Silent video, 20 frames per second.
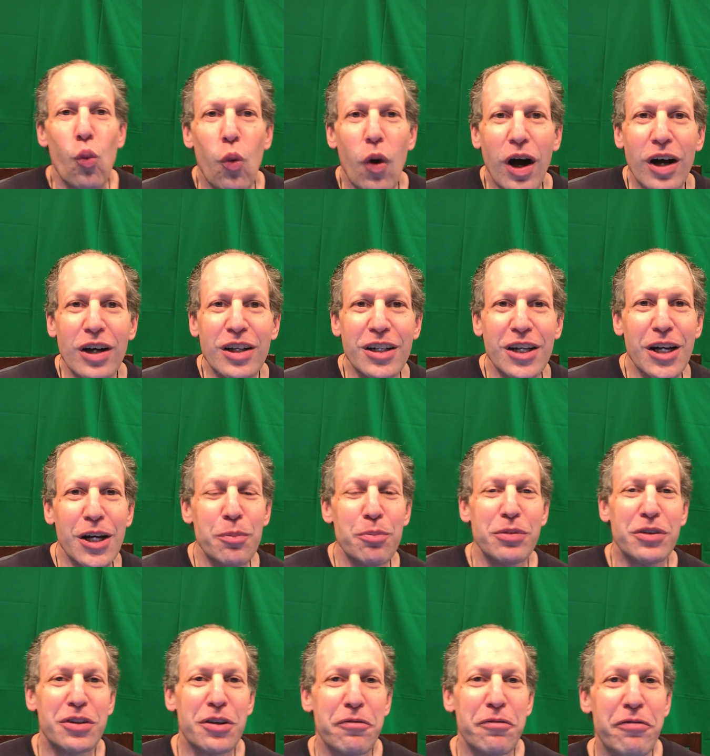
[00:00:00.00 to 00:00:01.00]

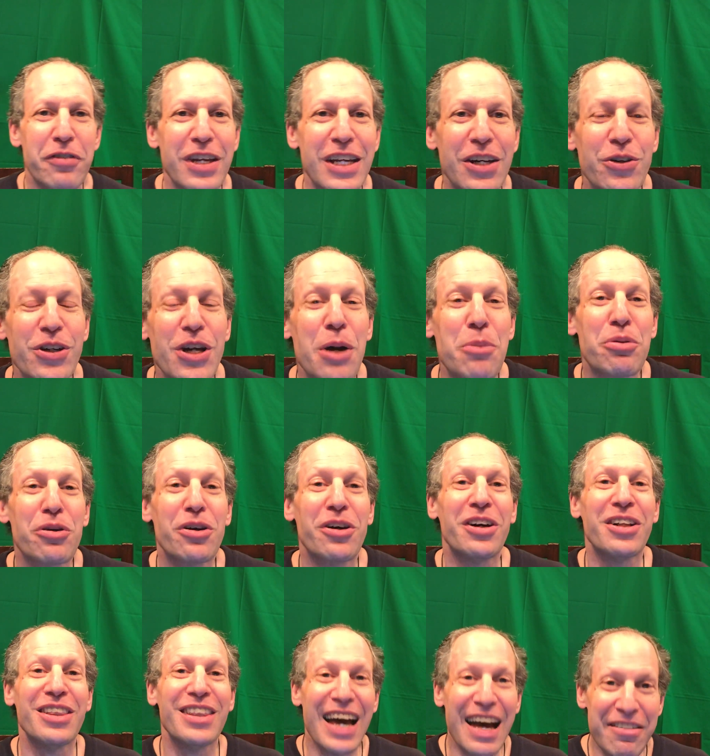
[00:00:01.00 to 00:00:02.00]
Welcome to video number
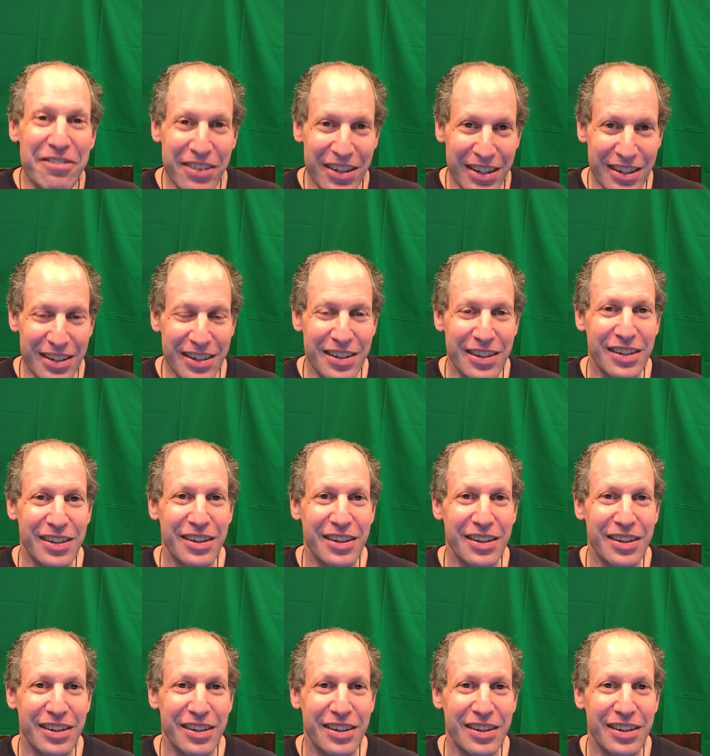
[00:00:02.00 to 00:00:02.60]
11